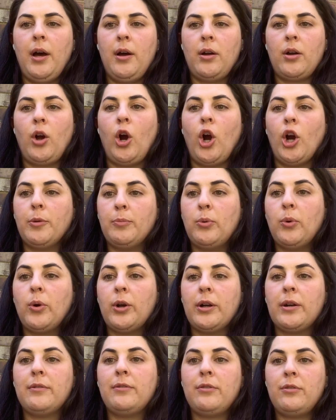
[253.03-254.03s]

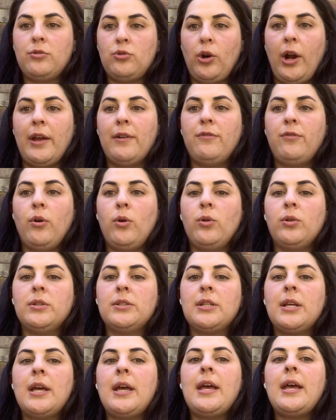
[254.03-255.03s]
cardboard
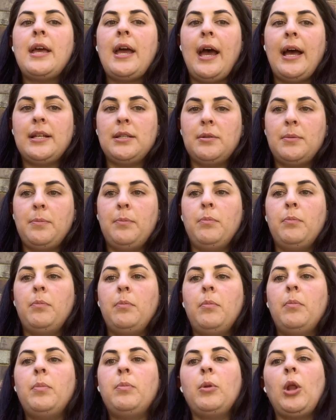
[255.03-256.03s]
trifolds as
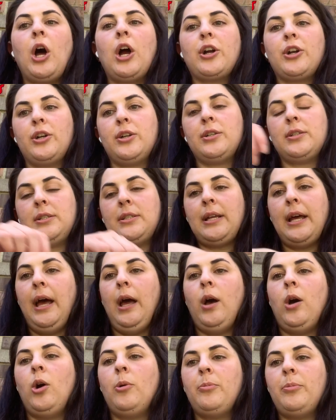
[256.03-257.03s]
blockers to
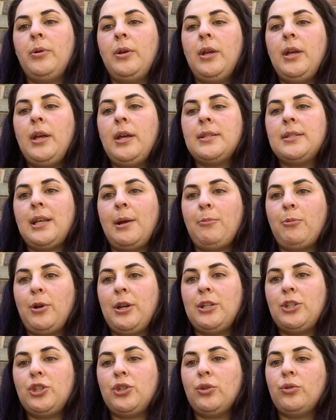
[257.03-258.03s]
help
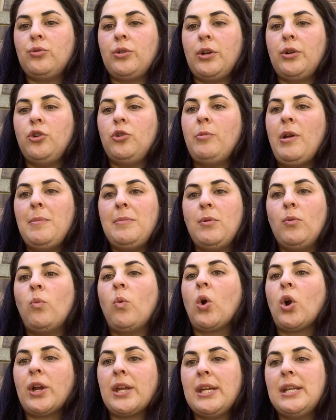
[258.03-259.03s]
separate children who may be
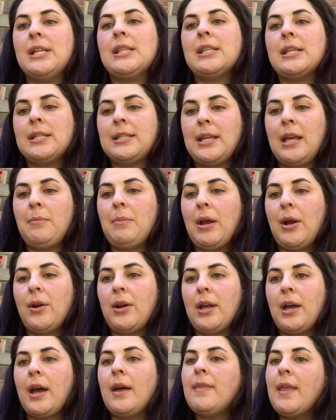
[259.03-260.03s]
working in the same
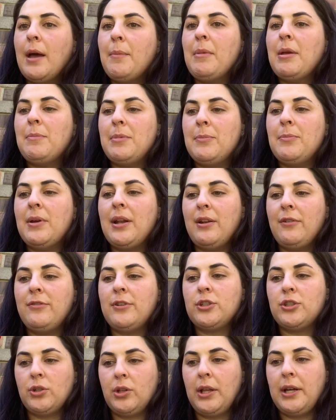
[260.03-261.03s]
area, and that may be
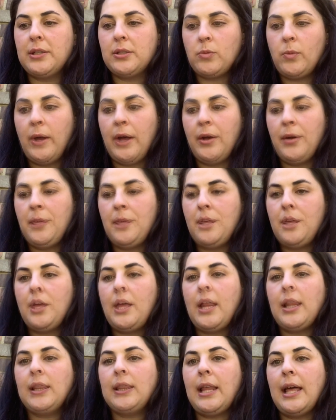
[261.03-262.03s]
beneficial as well.
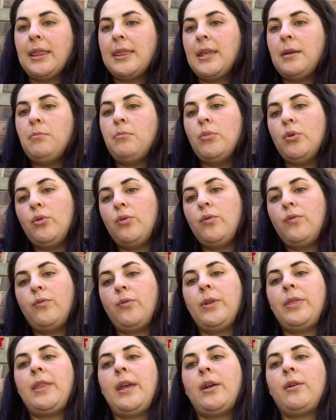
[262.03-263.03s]
Let them move
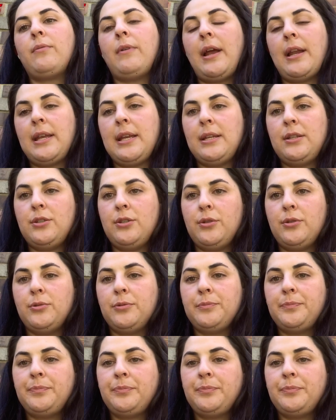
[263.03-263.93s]
when they're ready to.